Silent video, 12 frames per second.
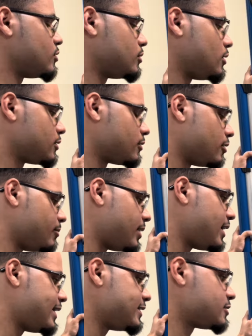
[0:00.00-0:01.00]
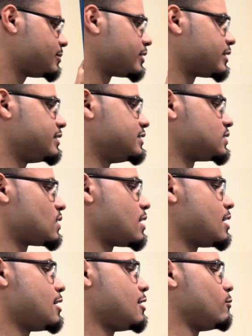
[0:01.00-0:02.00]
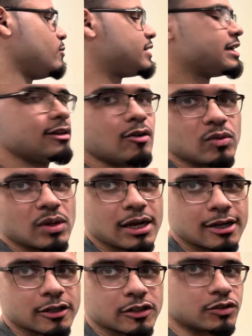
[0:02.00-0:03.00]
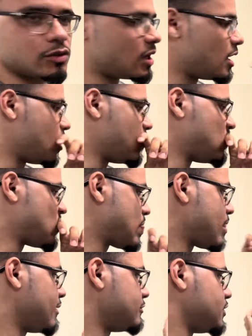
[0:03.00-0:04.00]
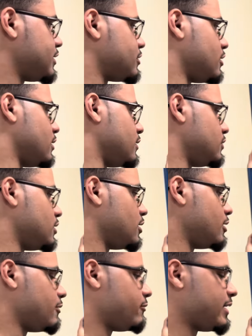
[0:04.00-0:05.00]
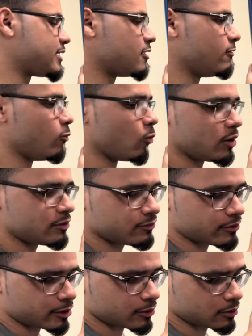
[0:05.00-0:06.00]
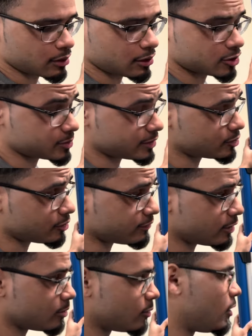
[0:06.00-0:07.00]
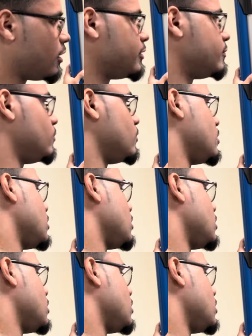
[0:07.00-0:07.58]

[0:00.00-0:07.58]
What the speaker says: longer unbiased because we can no longer take the effect of one explanatory variable on